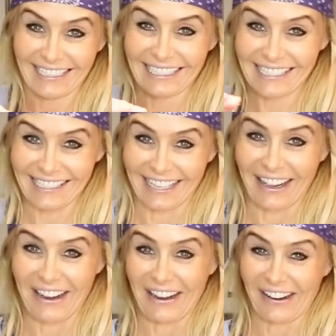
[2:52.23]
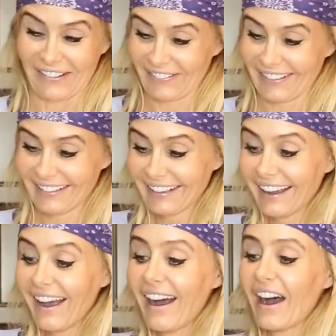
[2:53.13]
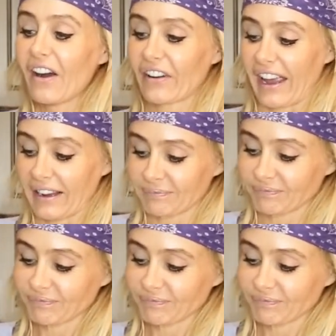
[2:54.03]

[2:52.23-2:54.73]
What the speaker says: and stuff. Okay.